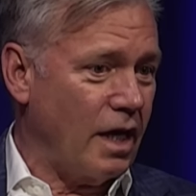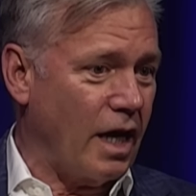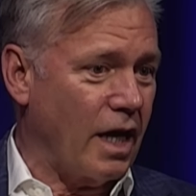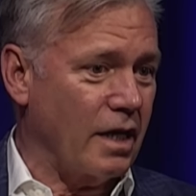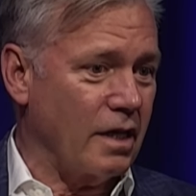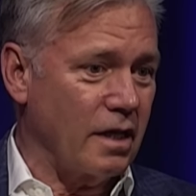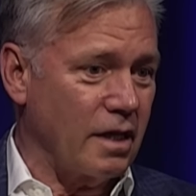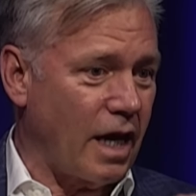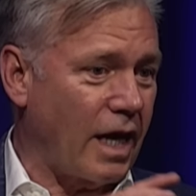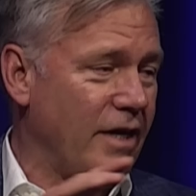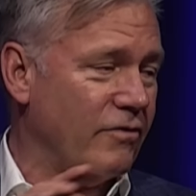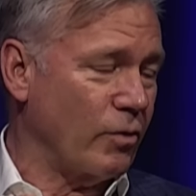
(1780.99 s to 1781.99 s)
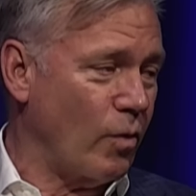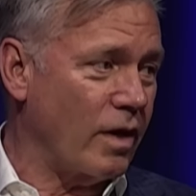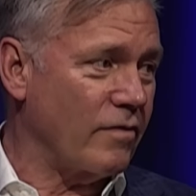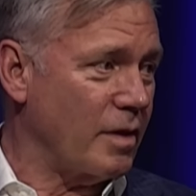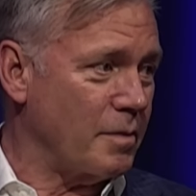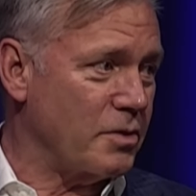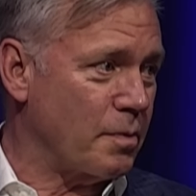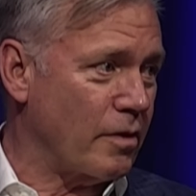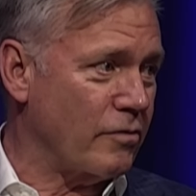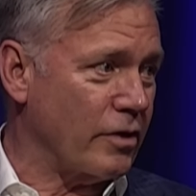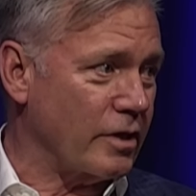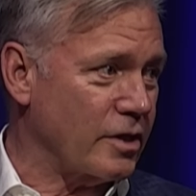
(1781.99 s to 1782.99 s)
And not every one of them is
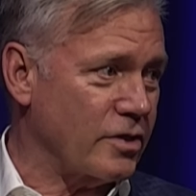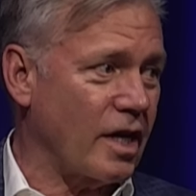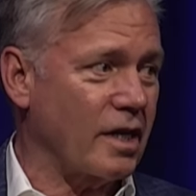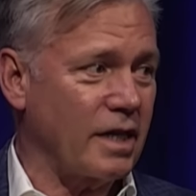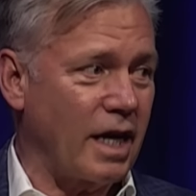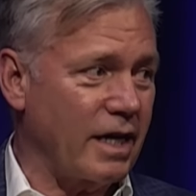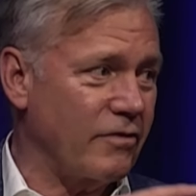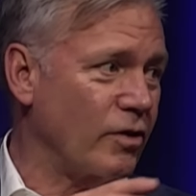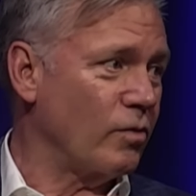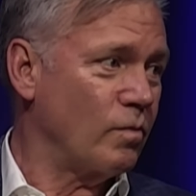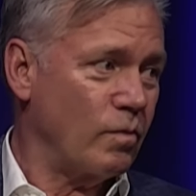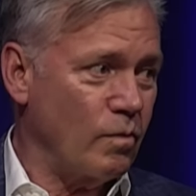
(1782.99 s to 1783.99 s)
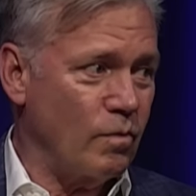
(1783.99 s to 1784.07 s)
perfect, just like not every